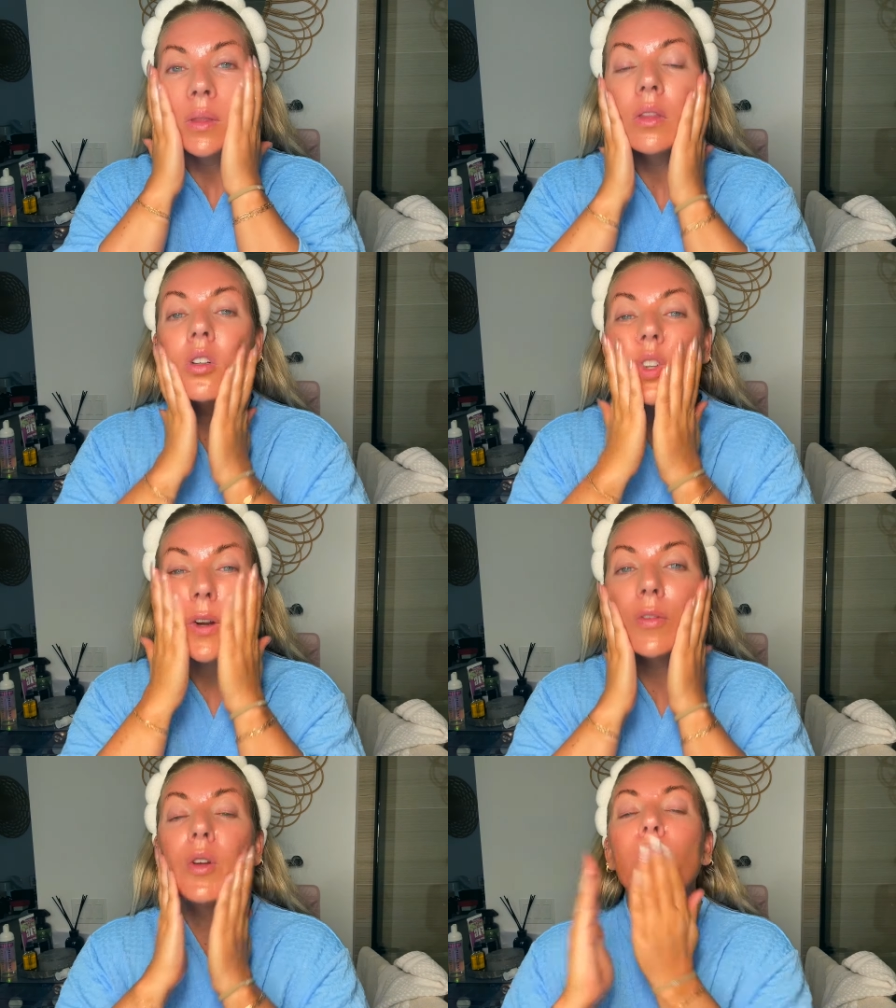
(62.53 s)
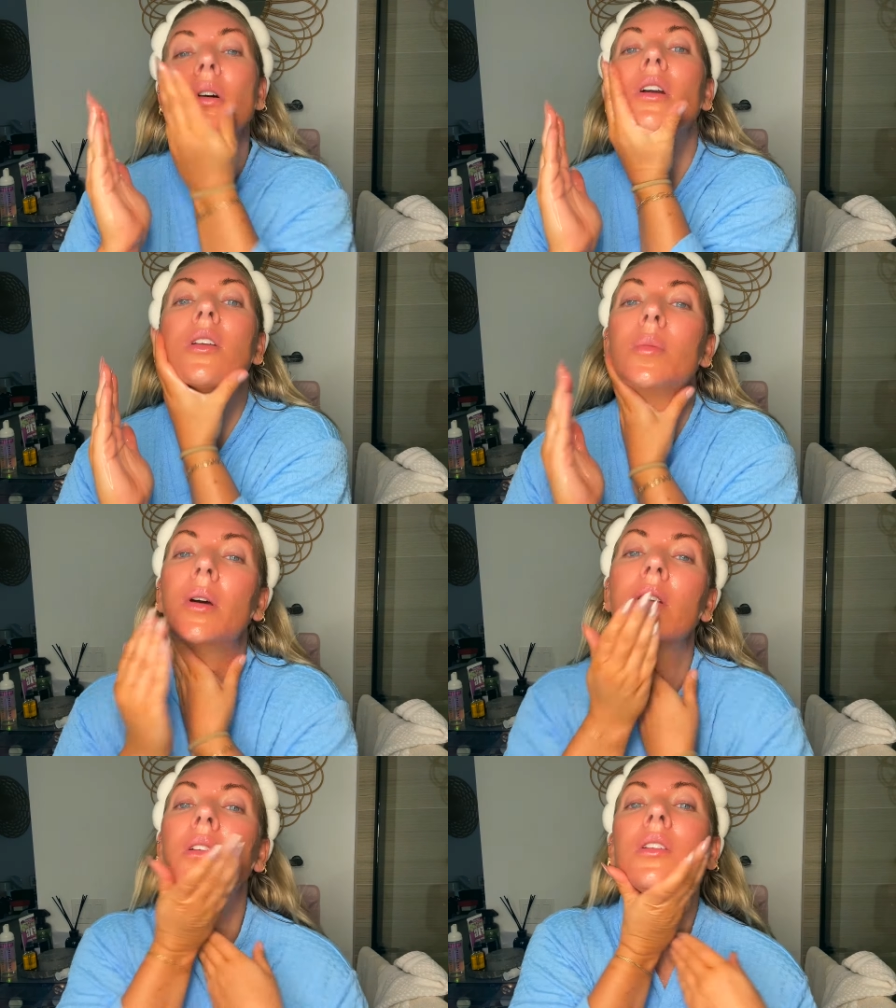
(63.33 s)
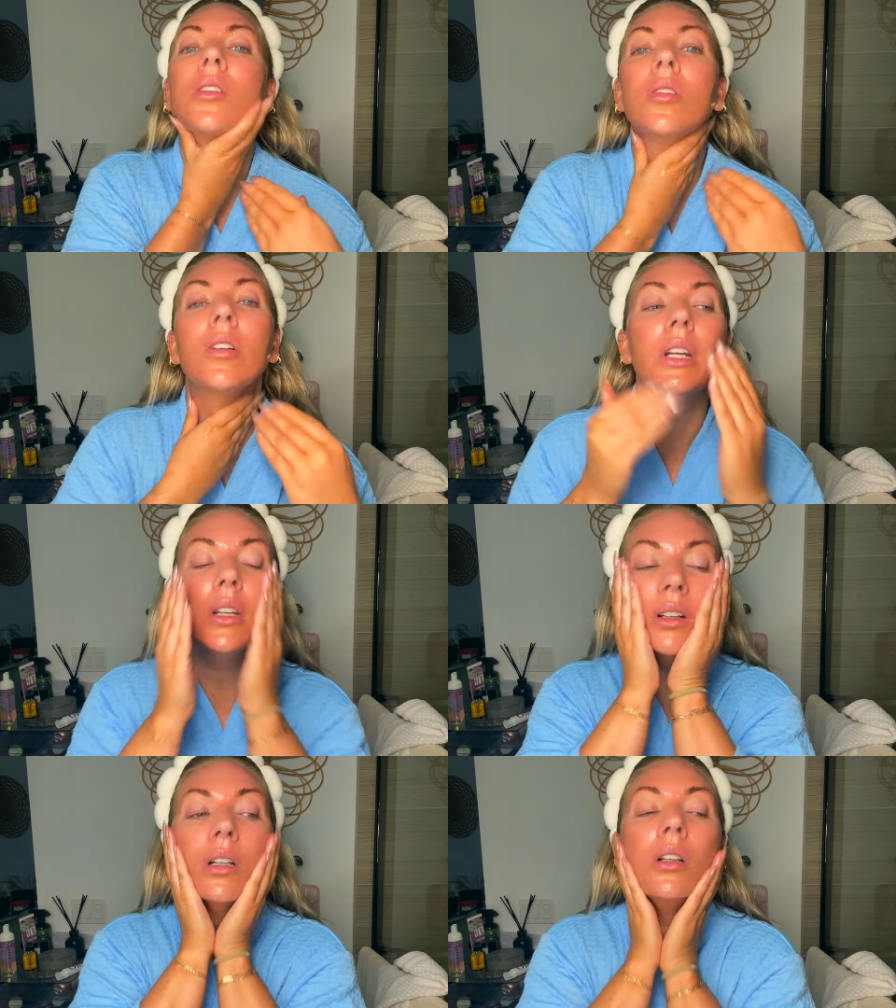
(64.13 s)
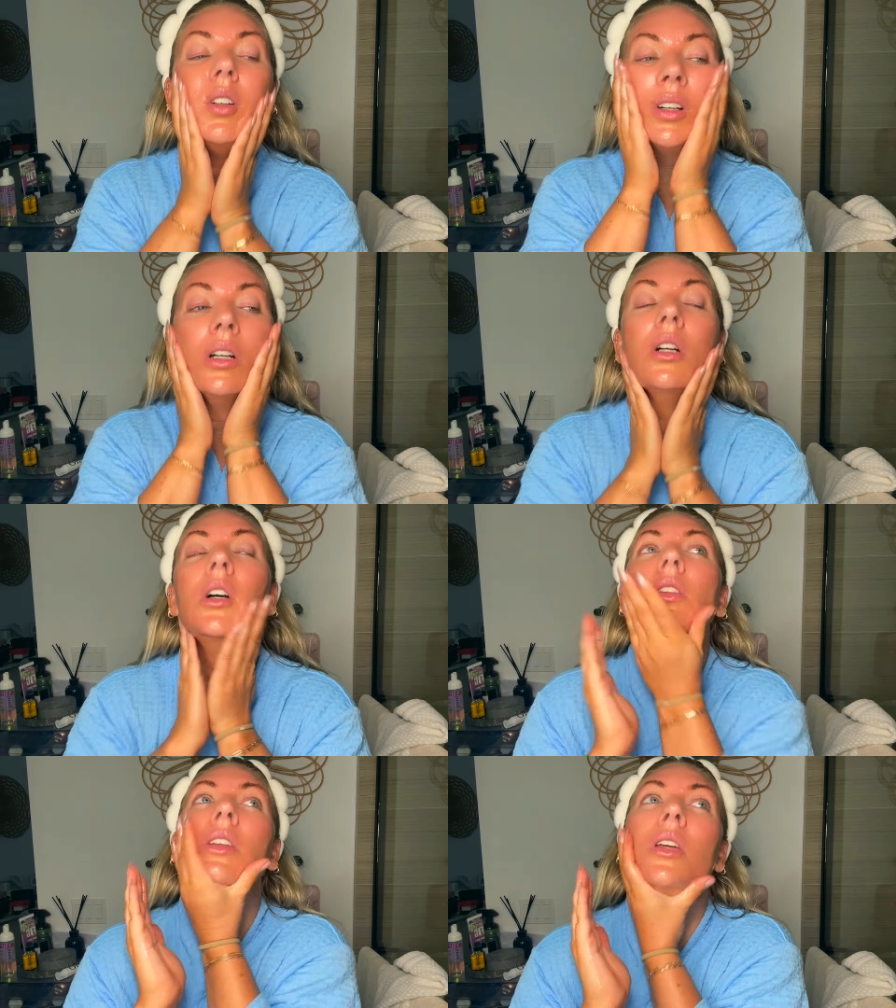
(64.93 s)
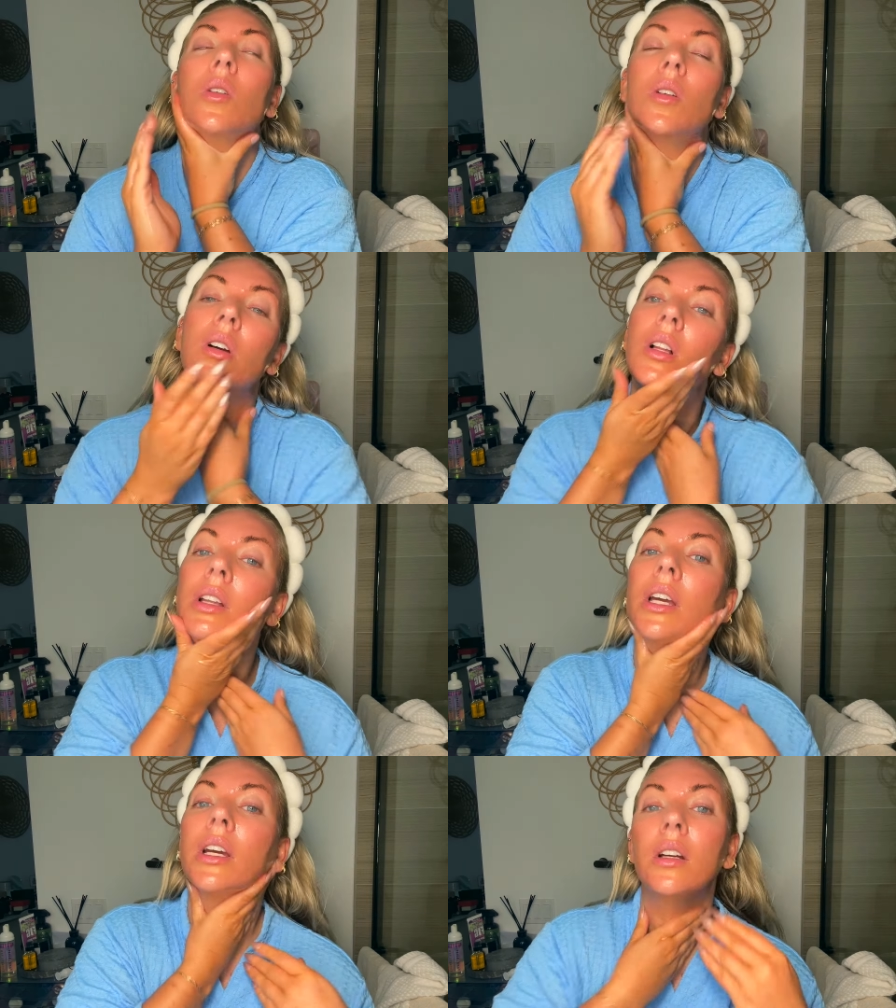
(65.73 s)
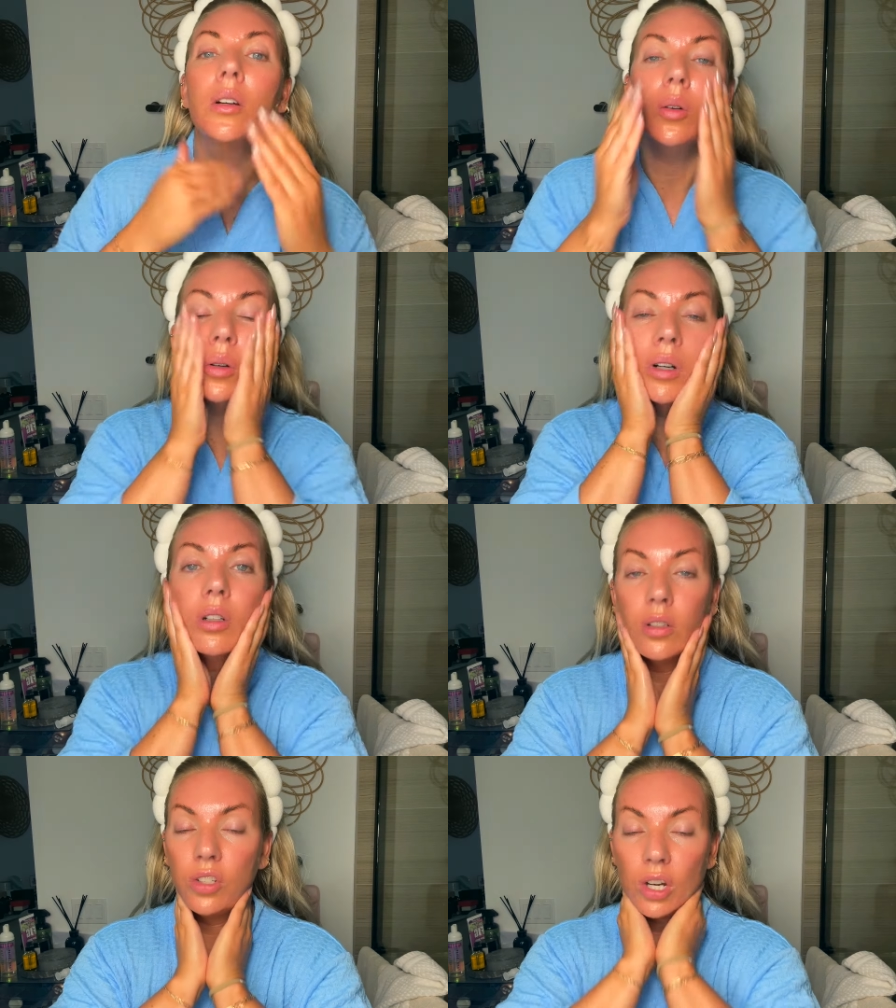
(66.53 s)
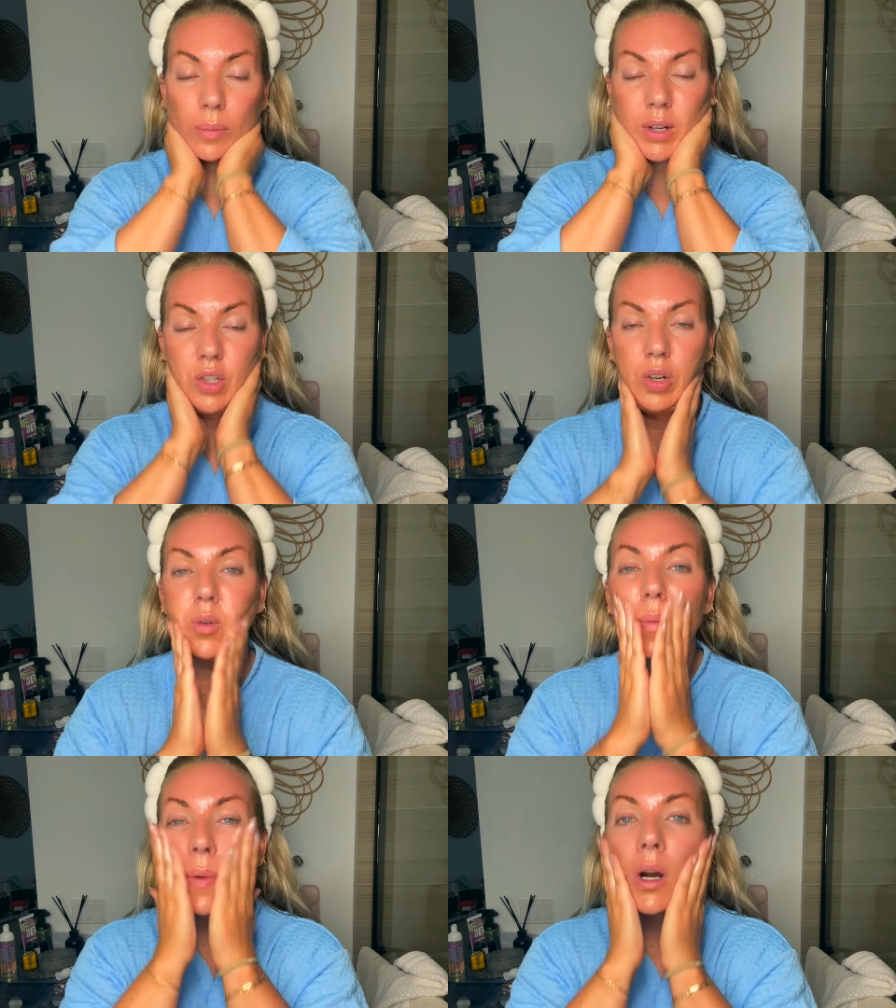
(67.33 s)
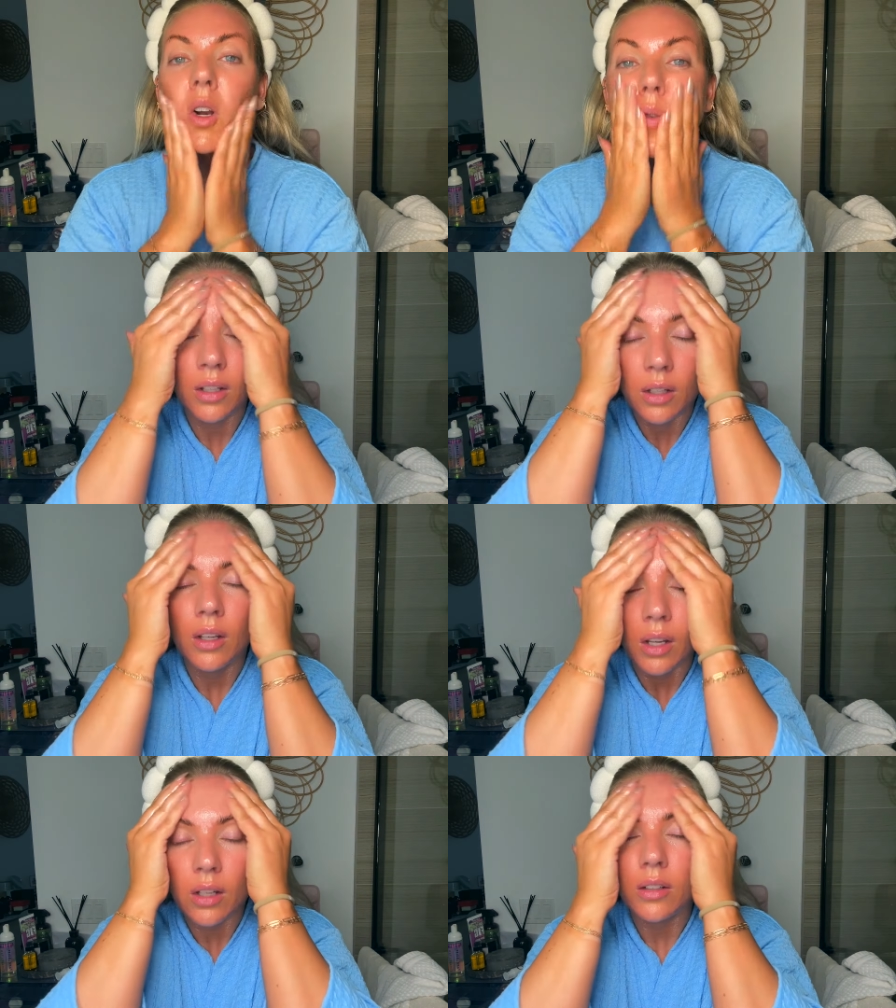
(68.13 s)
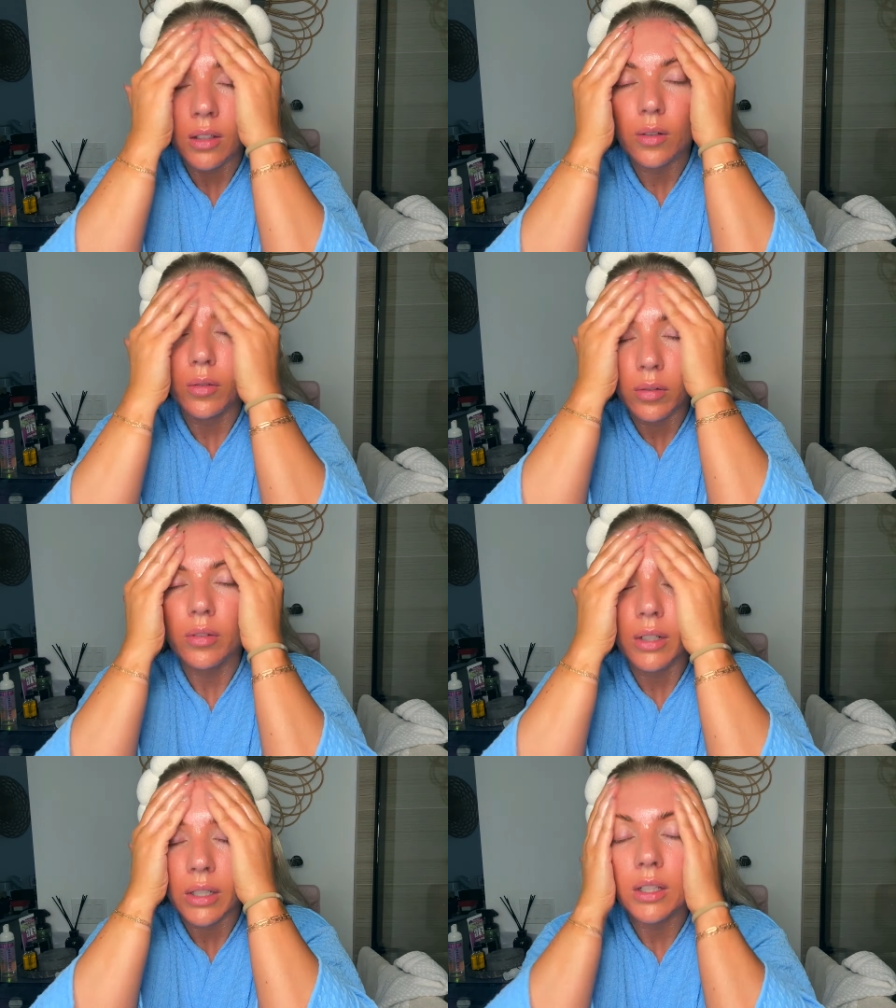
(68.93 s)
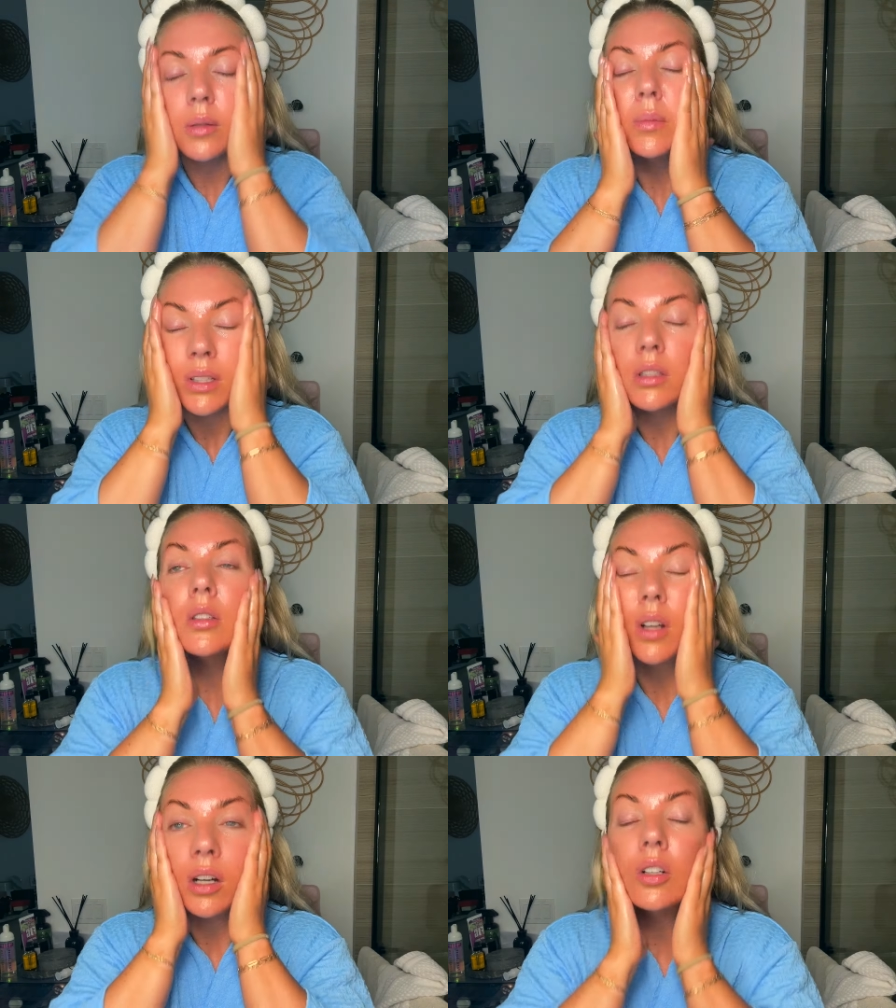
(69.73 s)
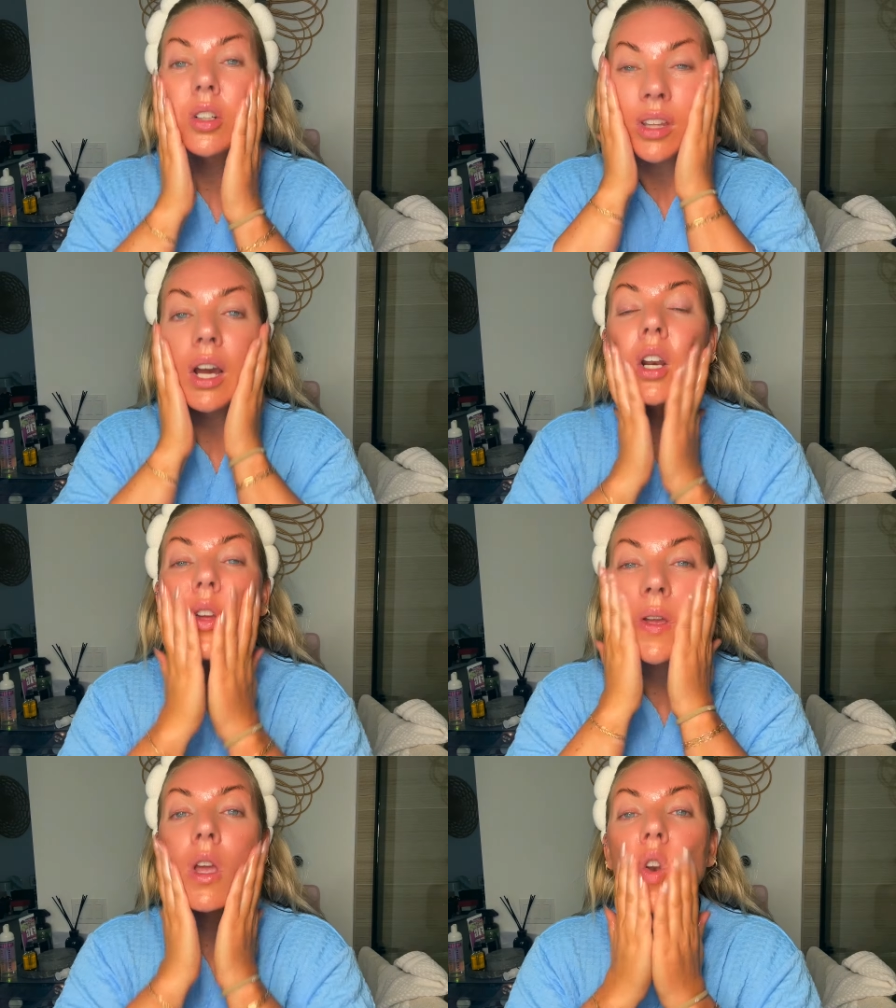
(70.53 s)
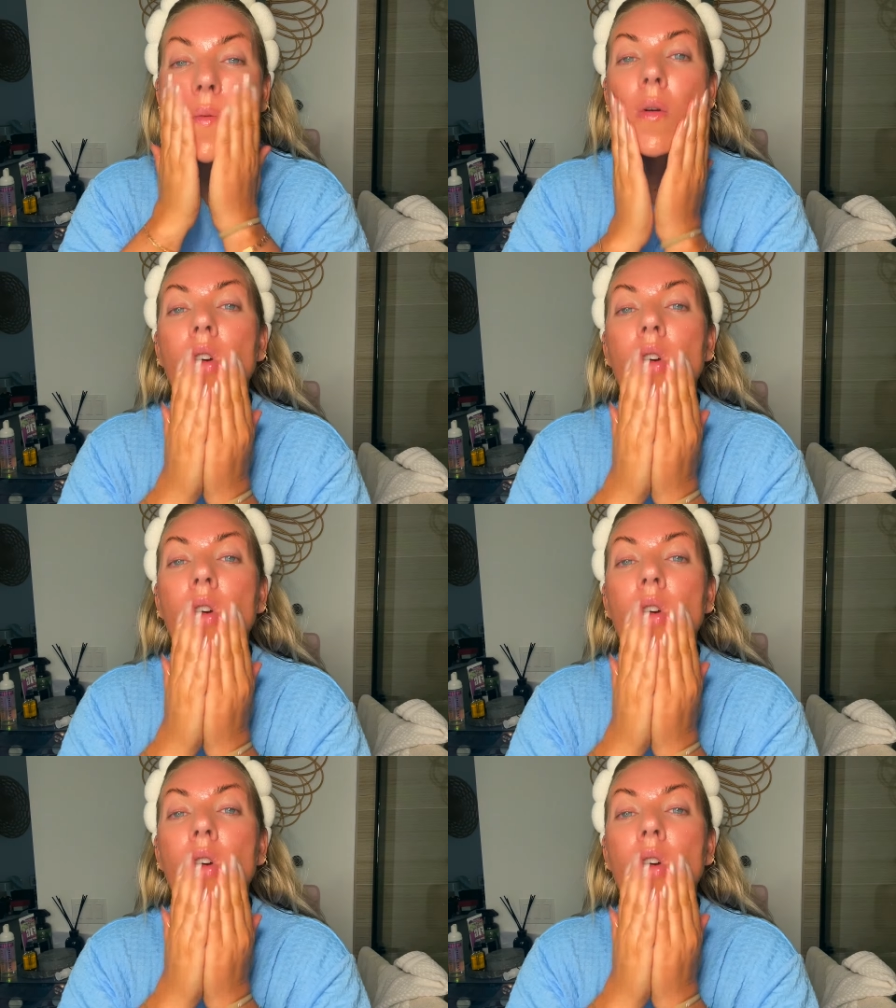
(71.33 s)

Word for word: There's like a view products button on the screen that you can click, or just check my description box and just like really massage that in,